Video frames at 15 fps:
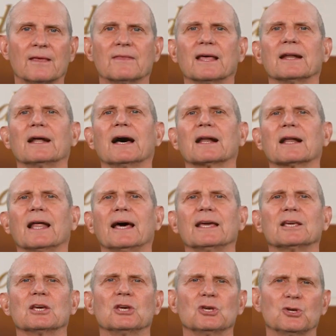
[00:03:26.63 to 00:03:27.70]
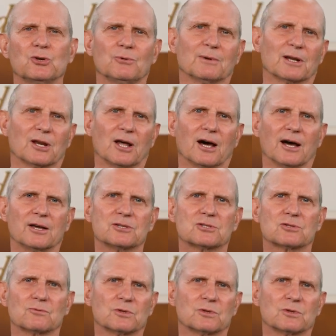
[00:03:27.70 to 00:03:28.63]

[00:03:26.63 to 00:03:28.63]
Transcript: that, unlike human laws,